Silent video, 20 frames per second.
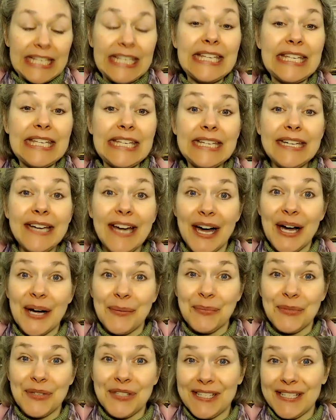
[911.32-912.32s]
He
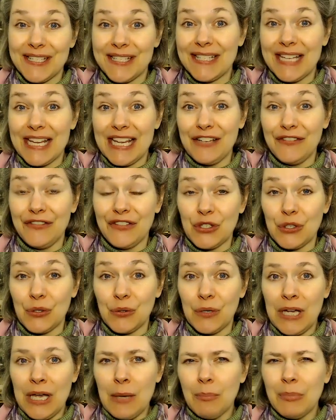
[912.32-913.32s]
comes to save you
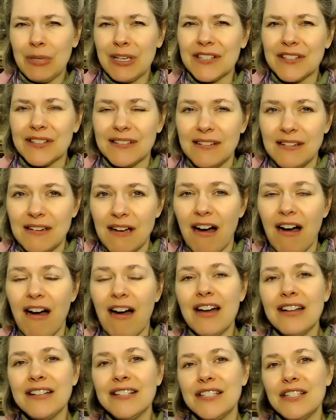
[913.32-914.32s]
because
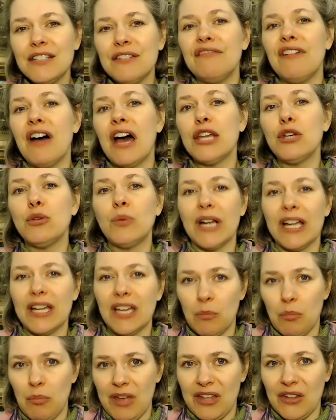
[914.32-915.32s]
God's divine
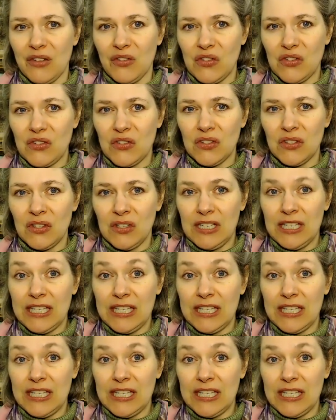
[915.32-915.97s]
recompense